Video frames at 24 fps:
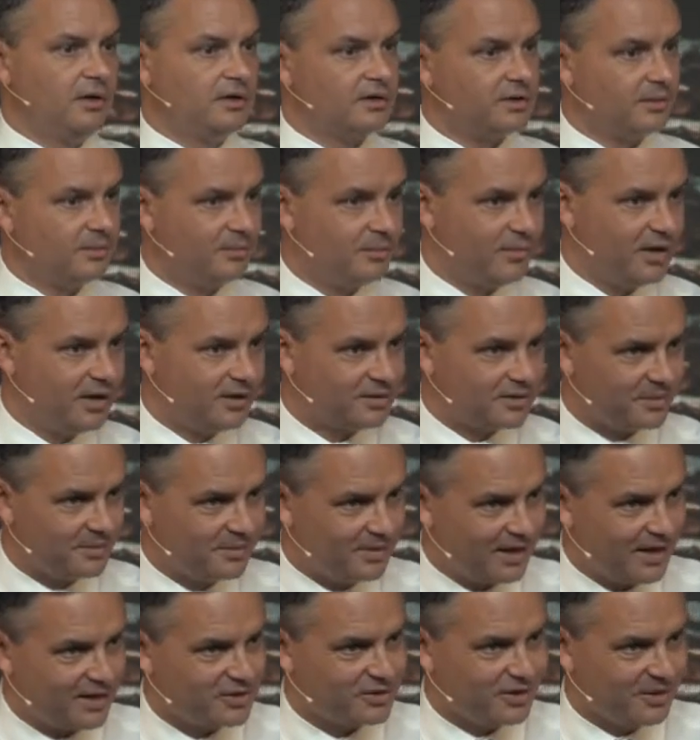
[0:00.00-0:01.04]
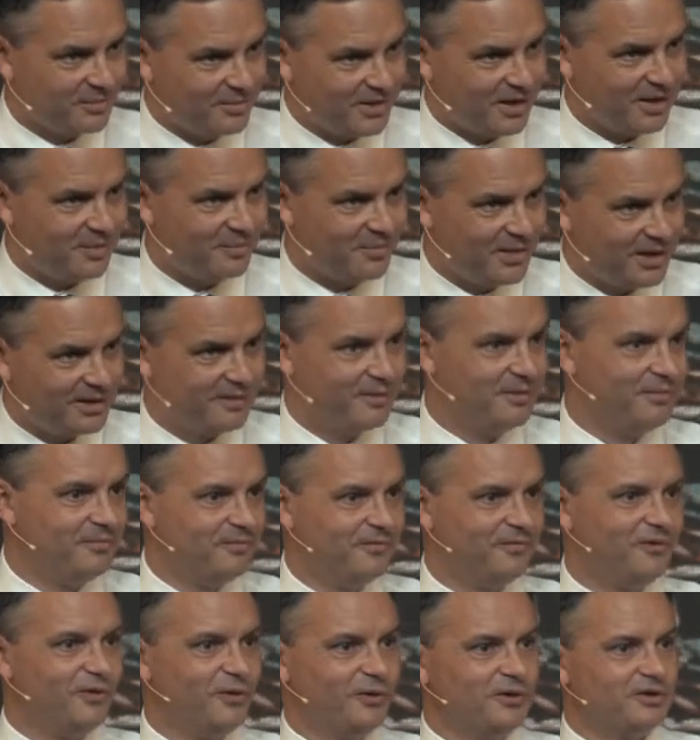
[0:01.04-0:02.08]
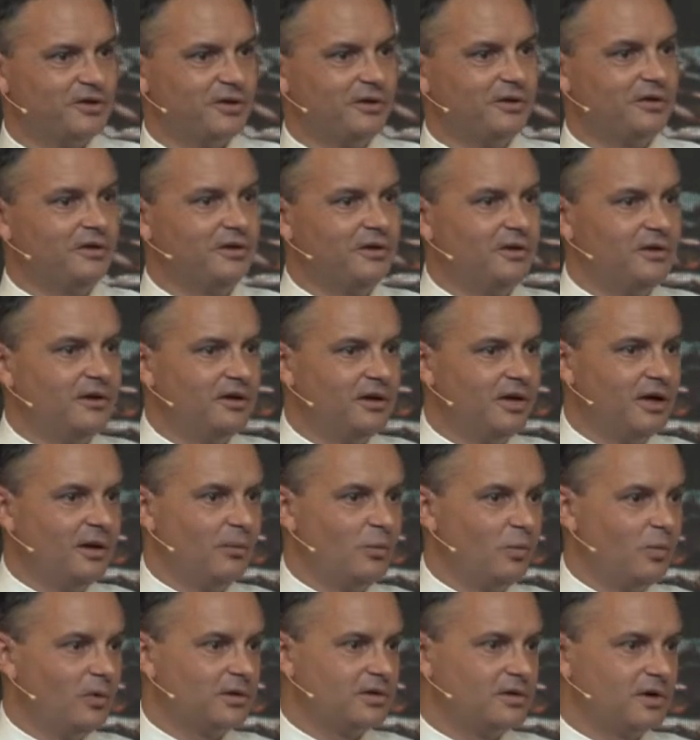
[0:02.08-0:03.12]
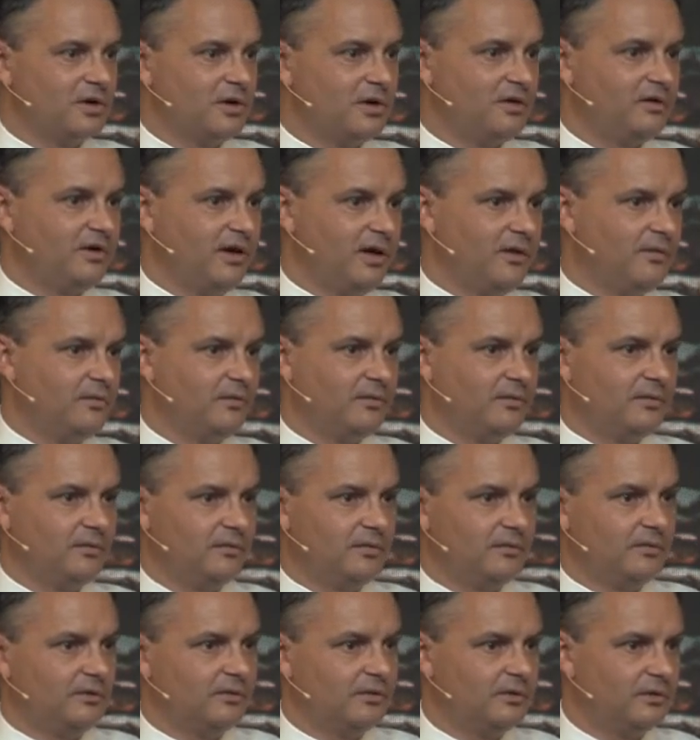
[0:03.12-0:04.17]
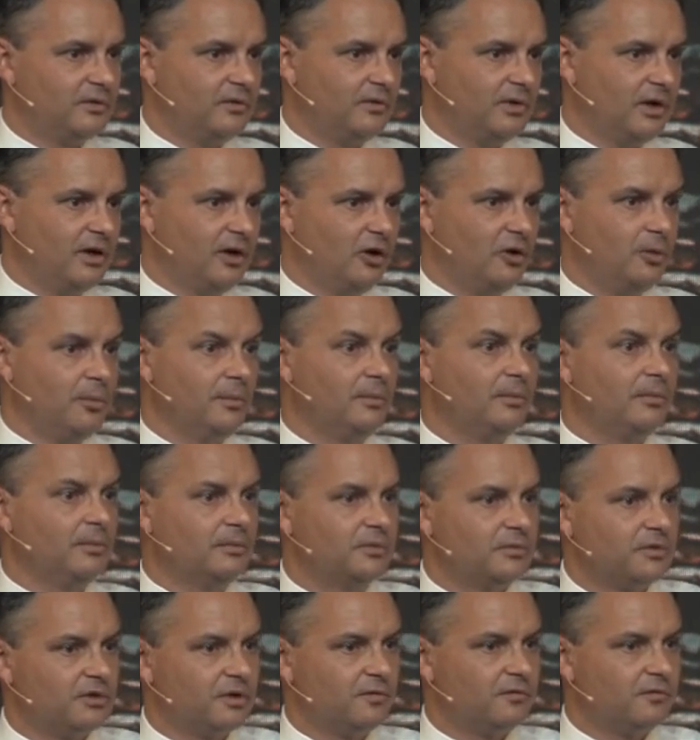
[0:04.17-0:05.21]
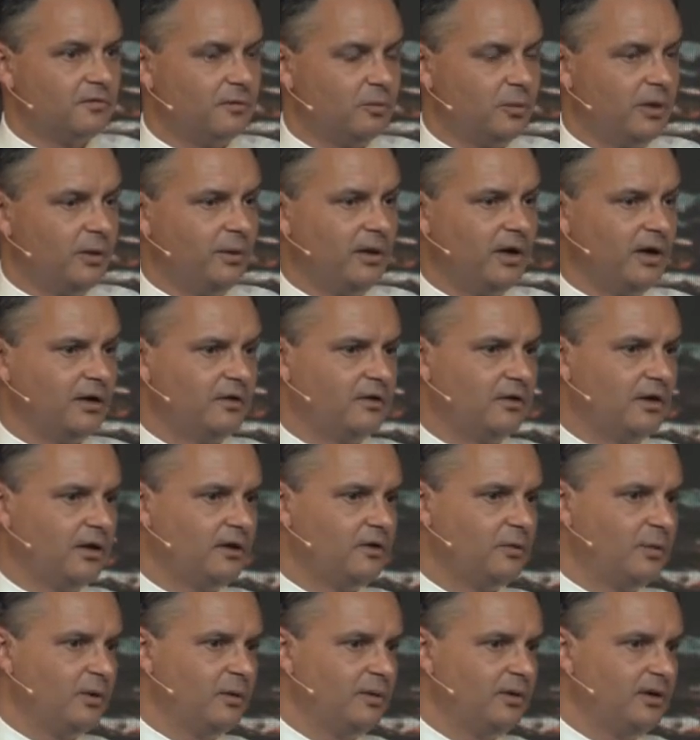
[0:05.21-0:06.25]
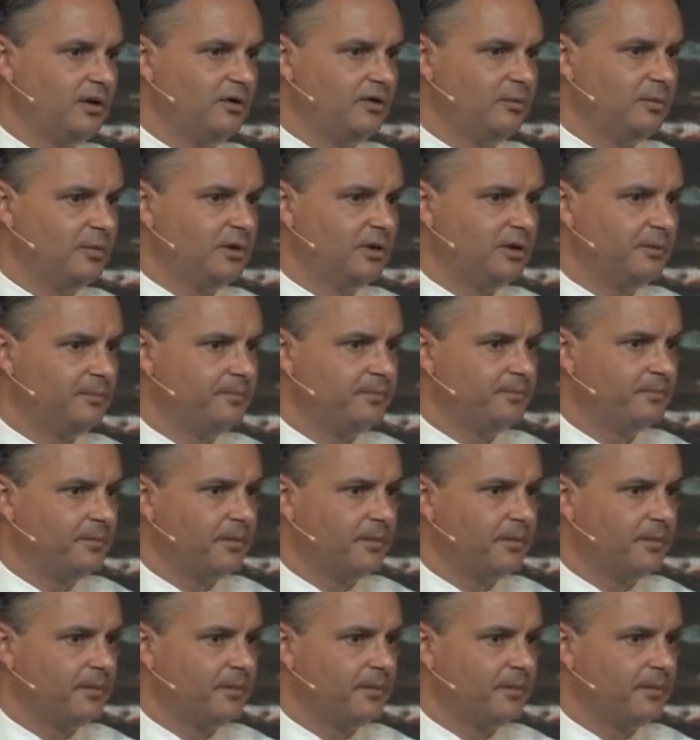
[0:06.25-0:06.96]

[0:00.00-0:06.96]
It's actually a better future. What's it going to take to help shift from where we are today to where we need to be?